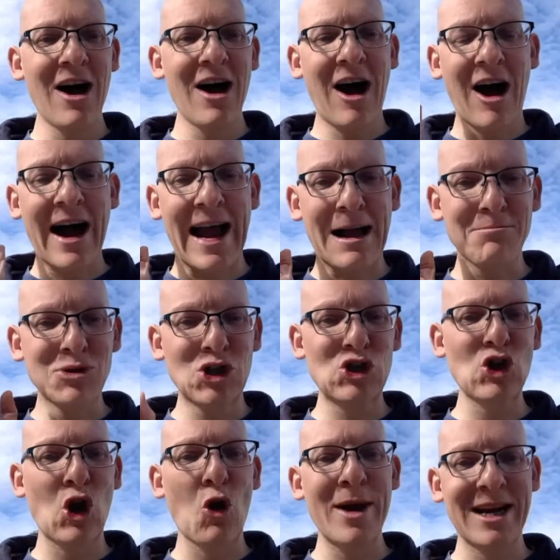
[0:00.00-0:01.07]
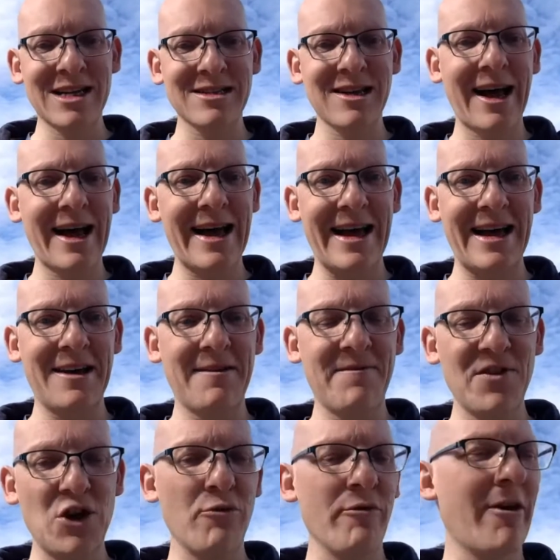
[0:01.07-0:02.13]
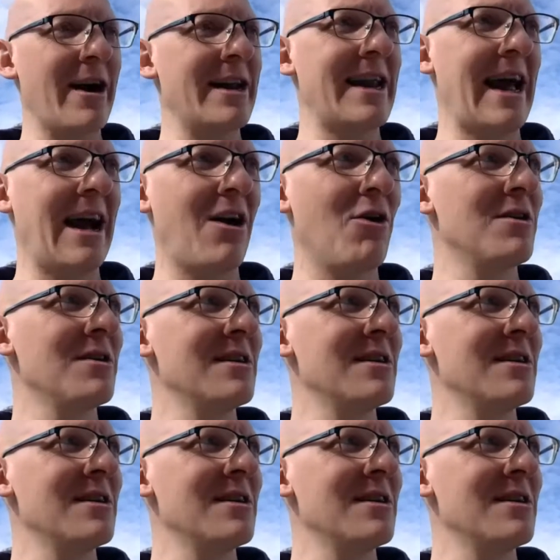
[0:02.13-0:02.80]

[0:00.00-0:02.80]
I am so excited for you right now.